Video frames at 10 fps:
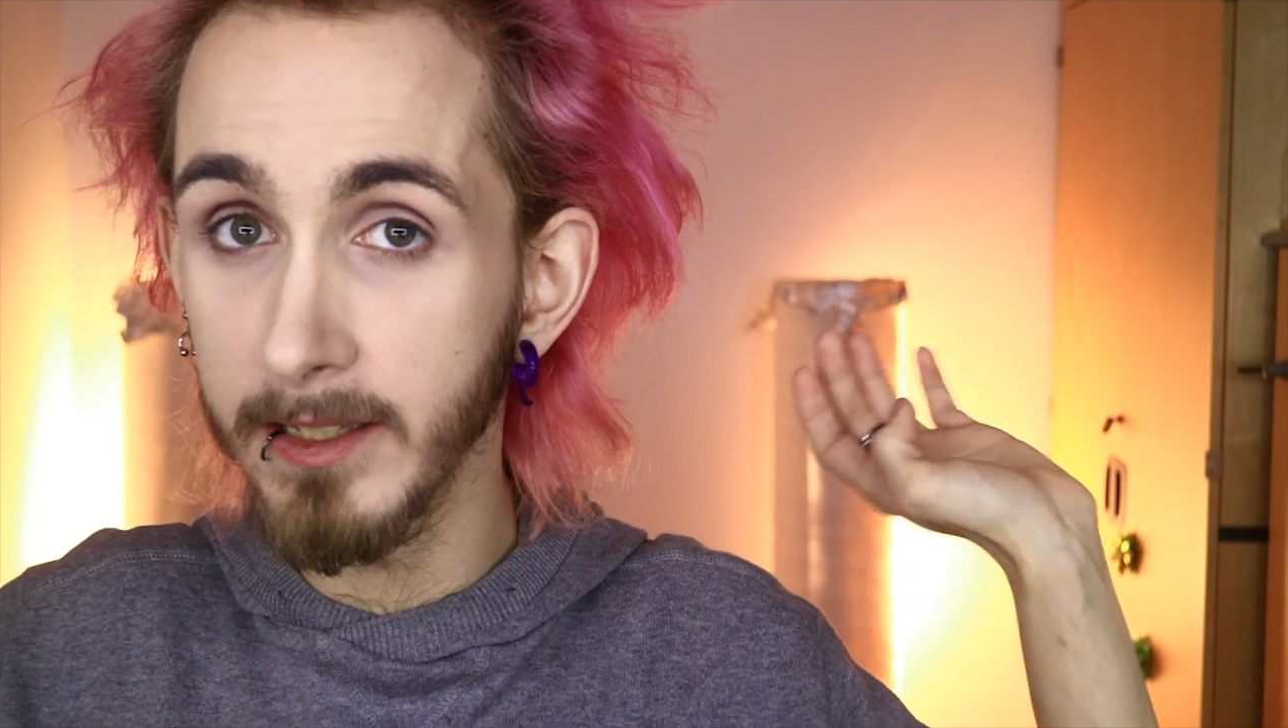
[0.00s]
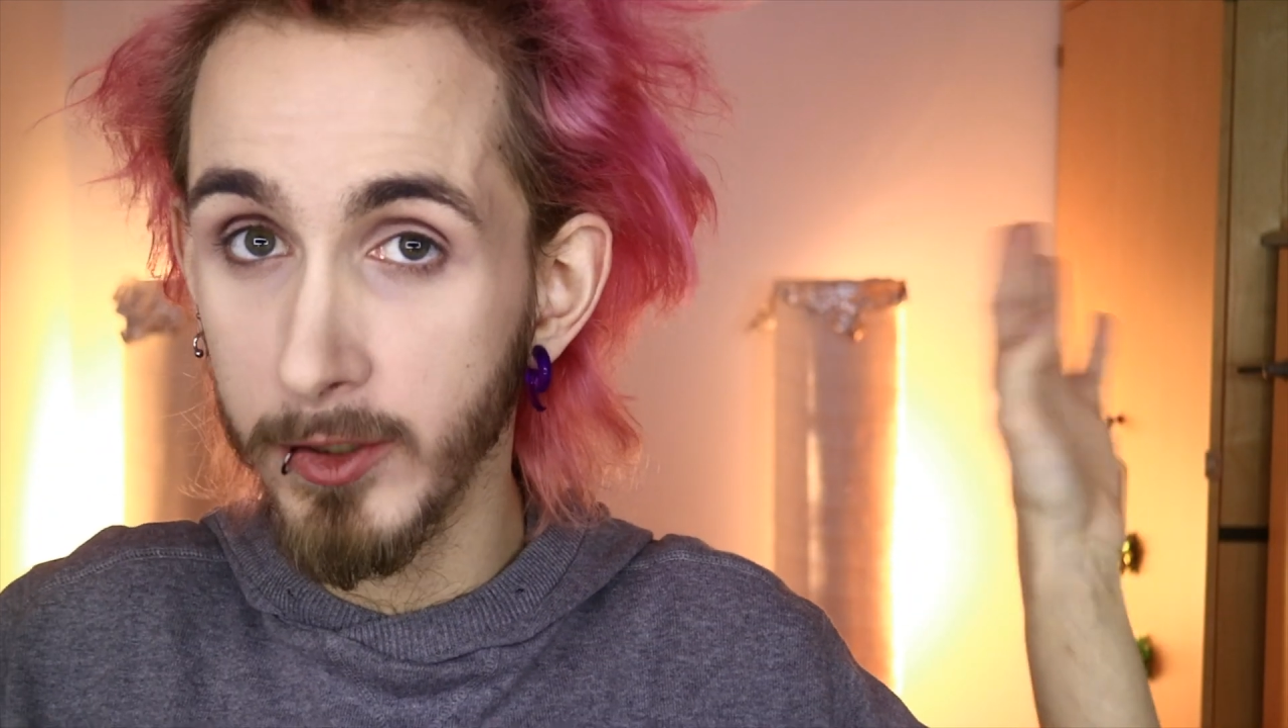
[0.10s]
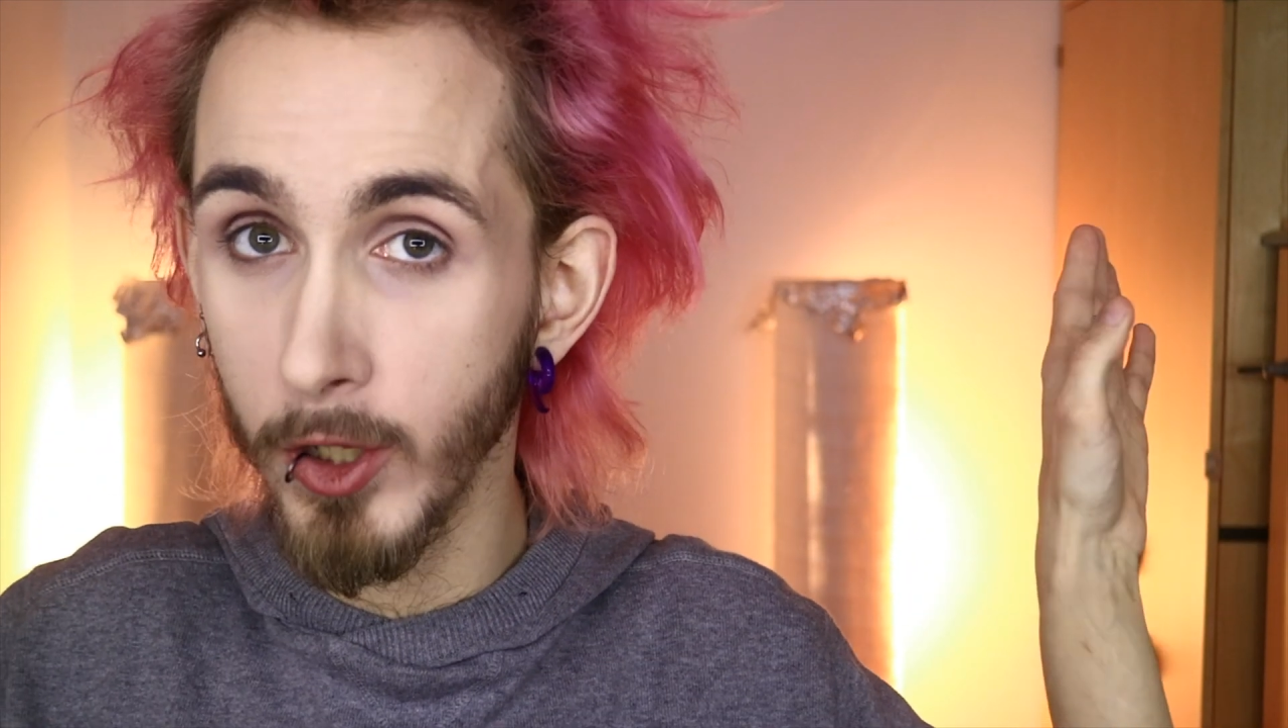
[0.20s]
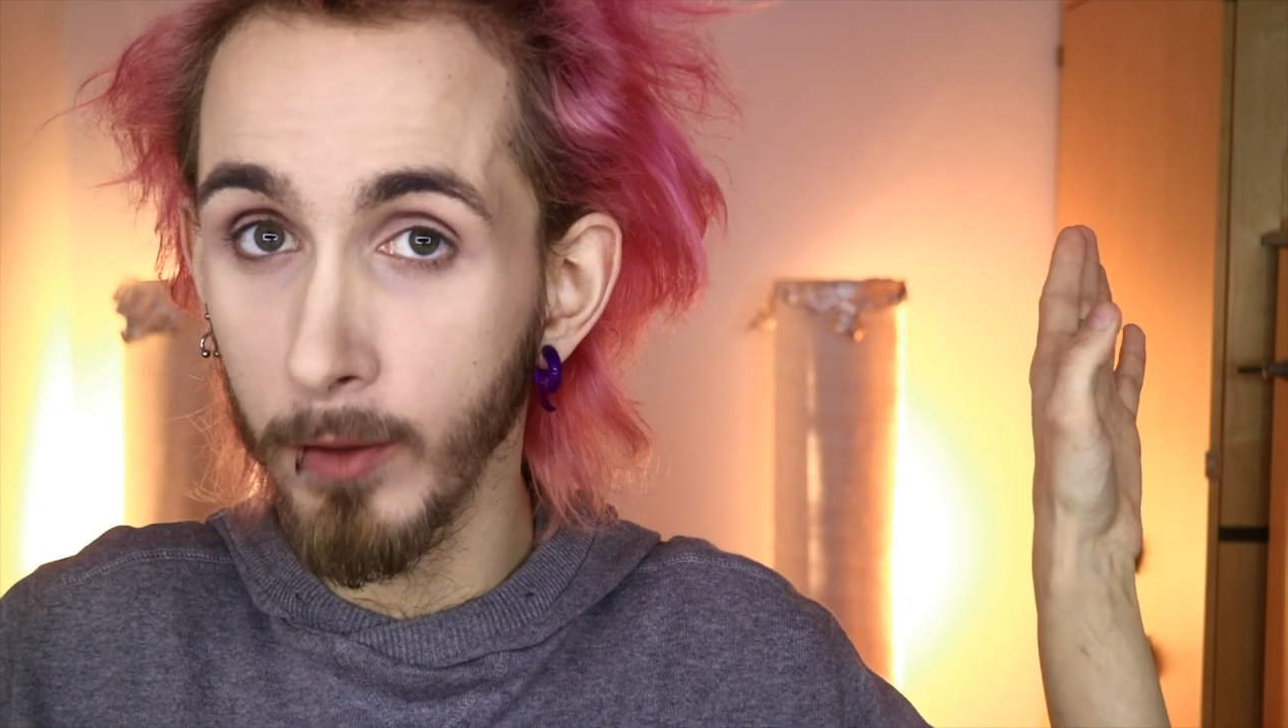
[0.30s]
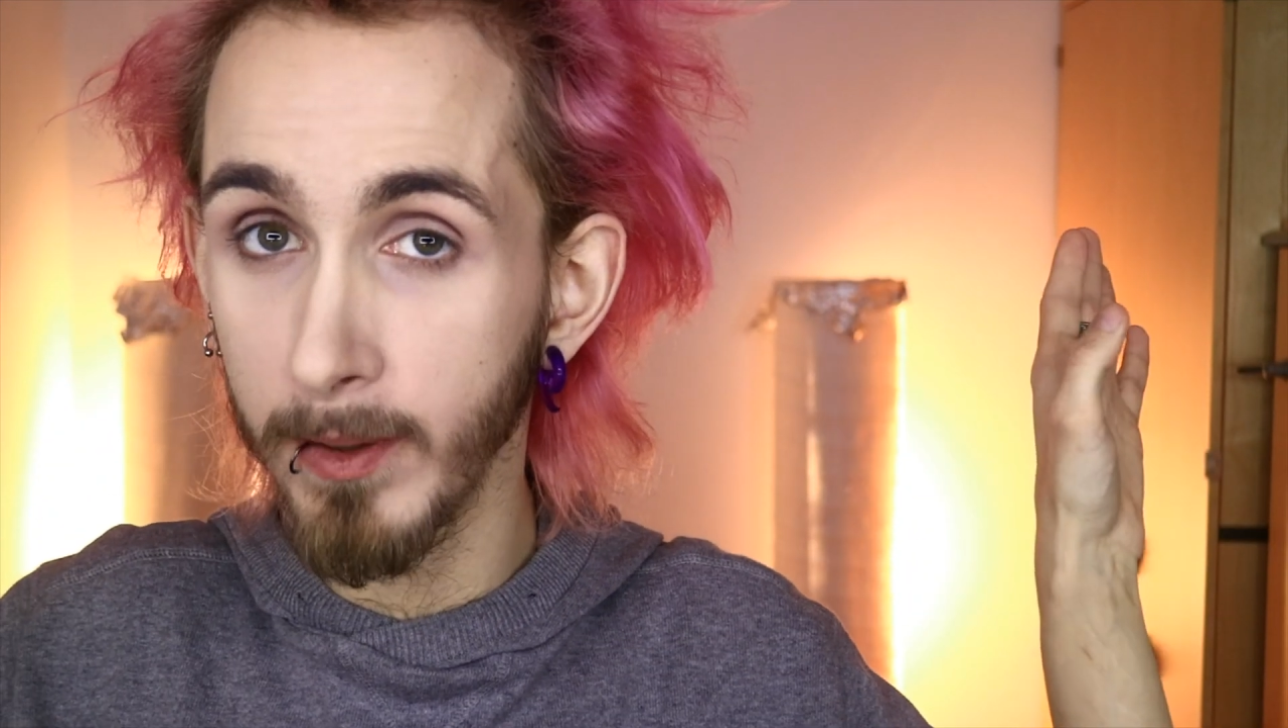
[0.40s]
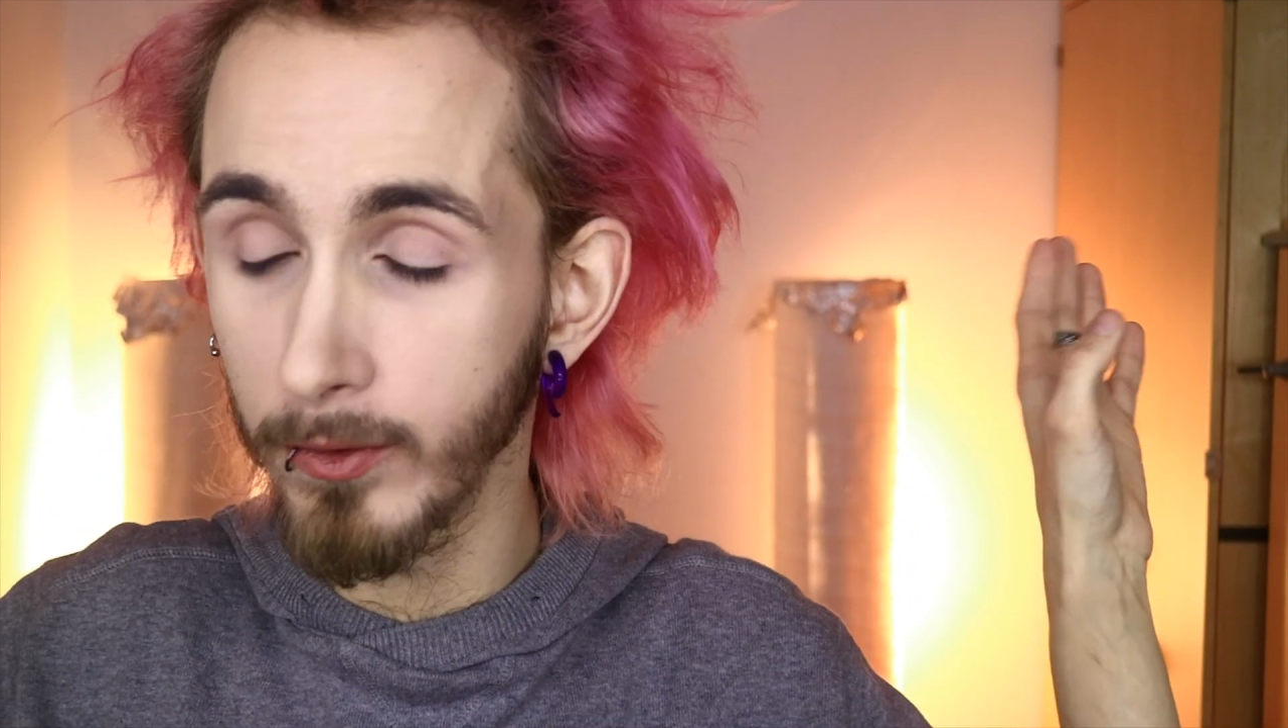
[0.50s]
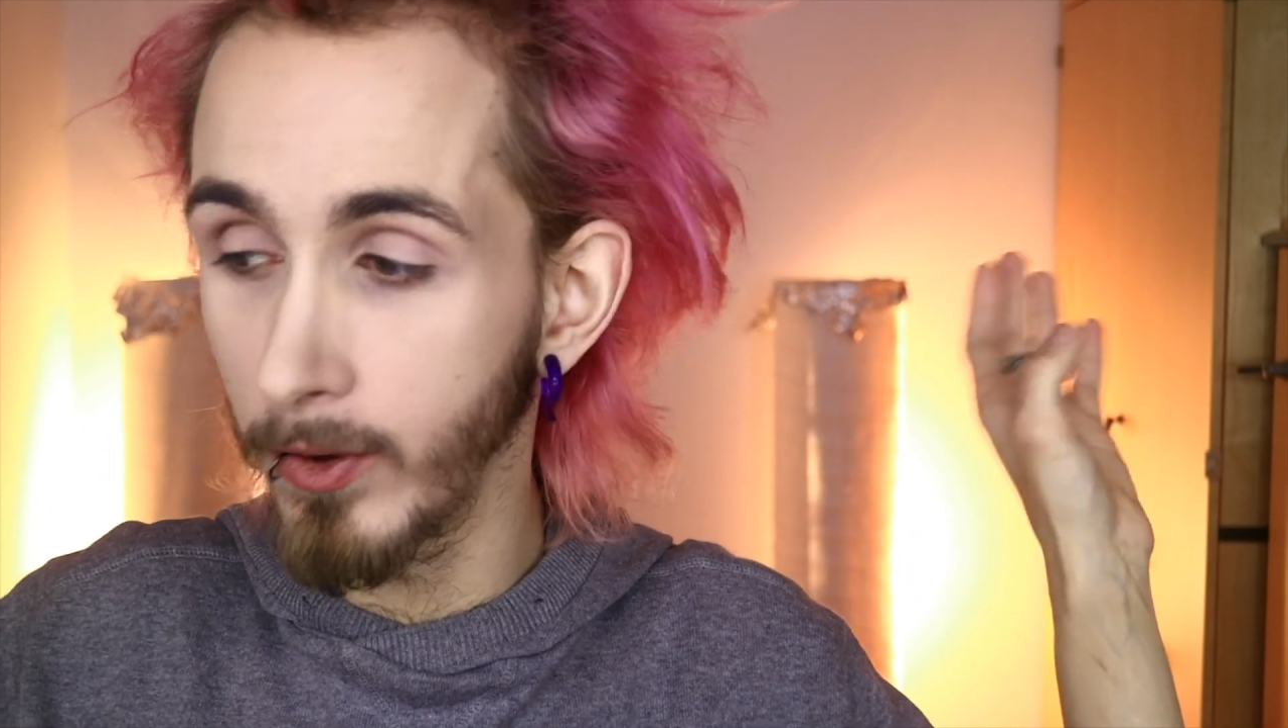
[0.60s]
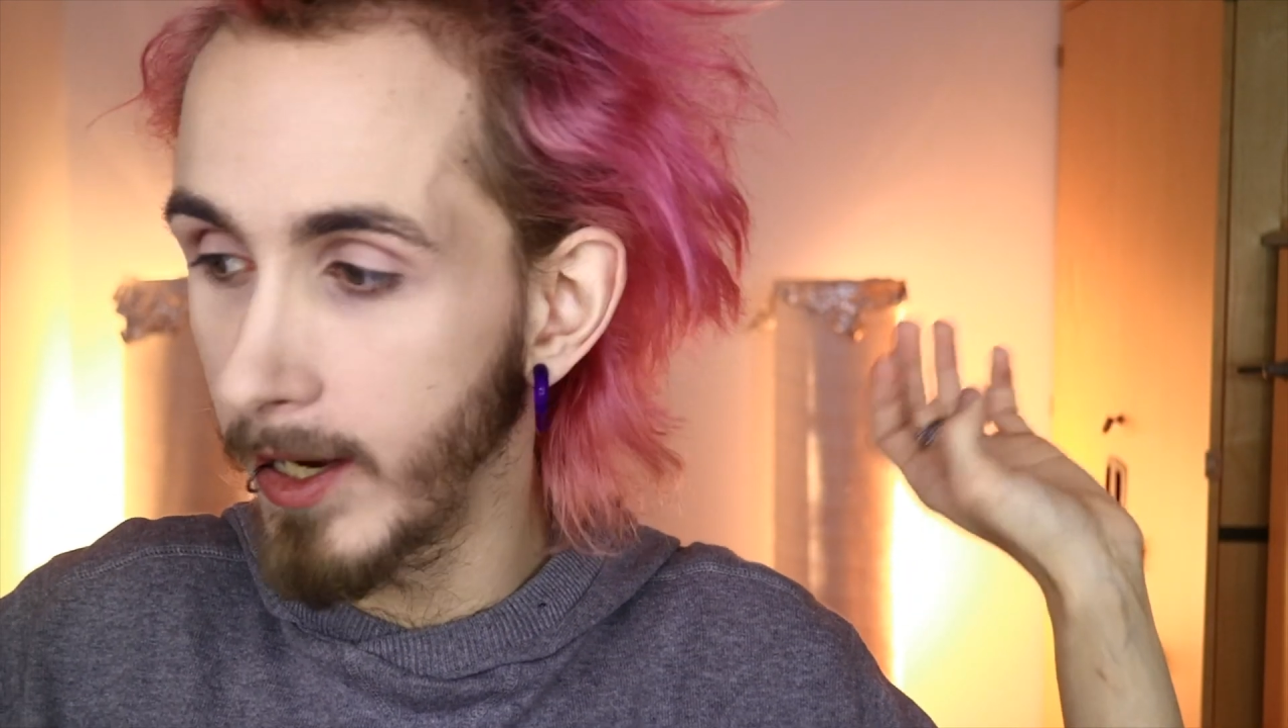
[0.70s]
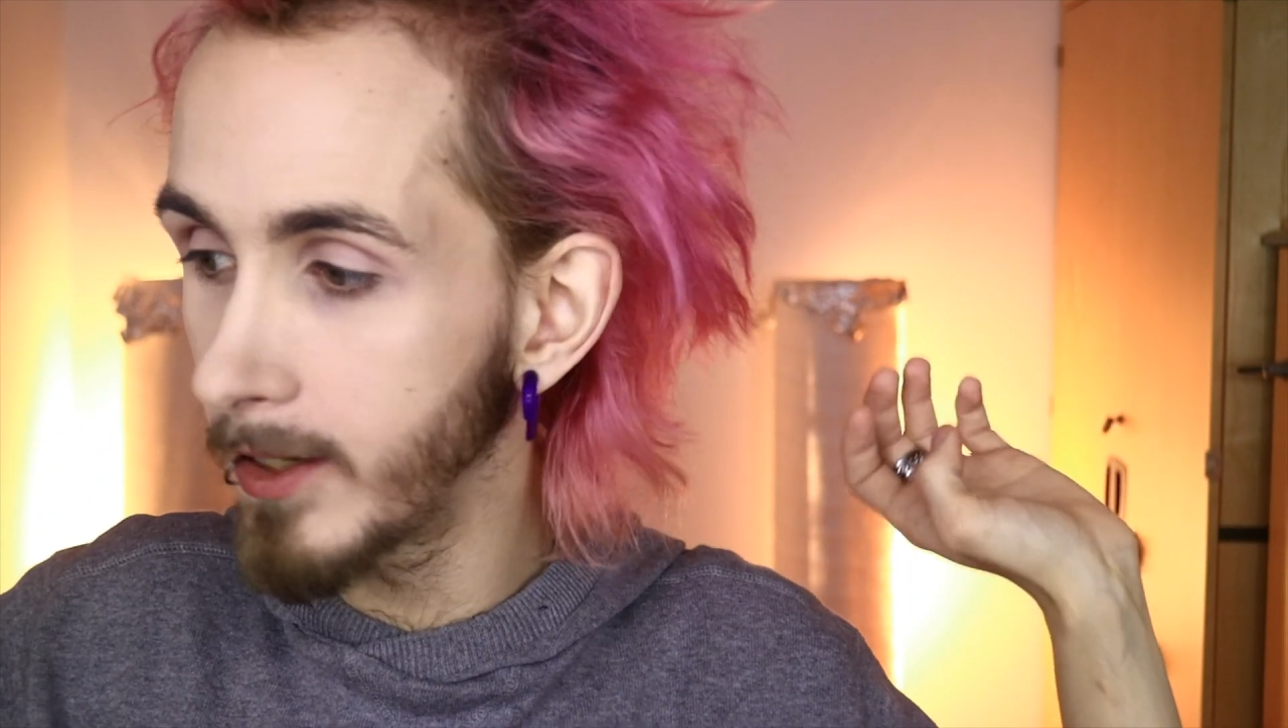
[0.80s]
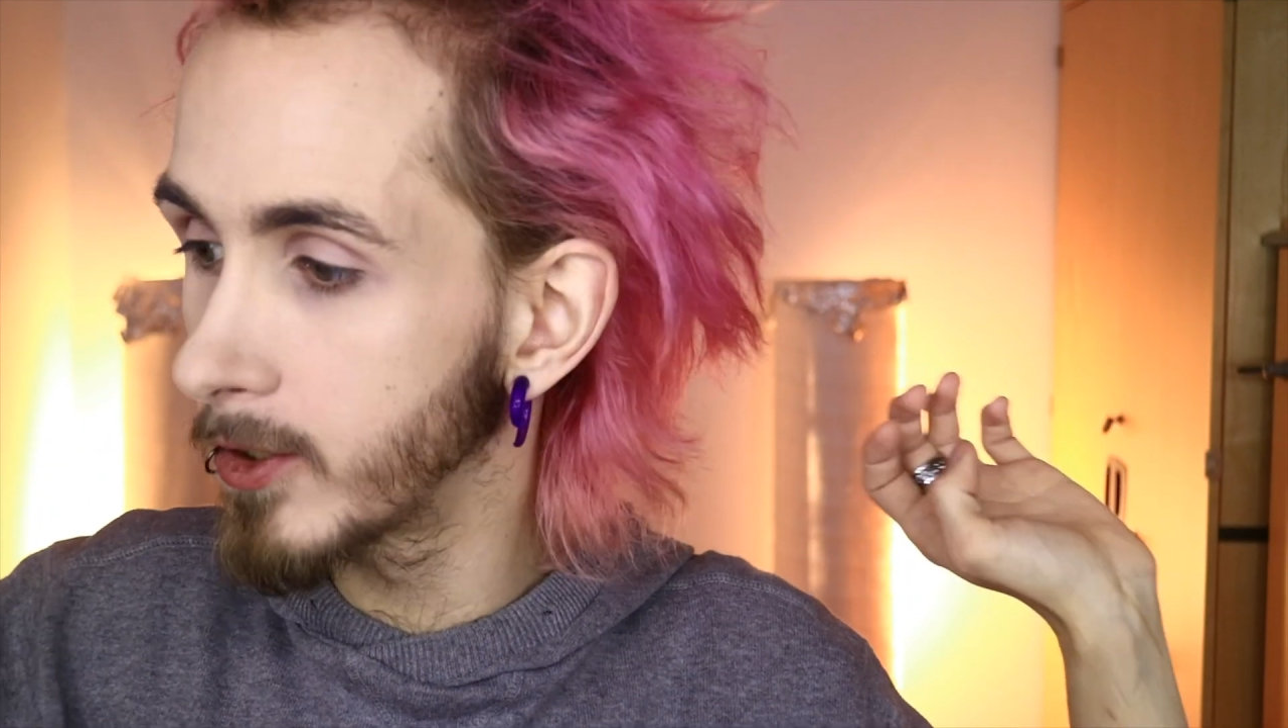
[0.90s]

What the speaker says: disturbing today,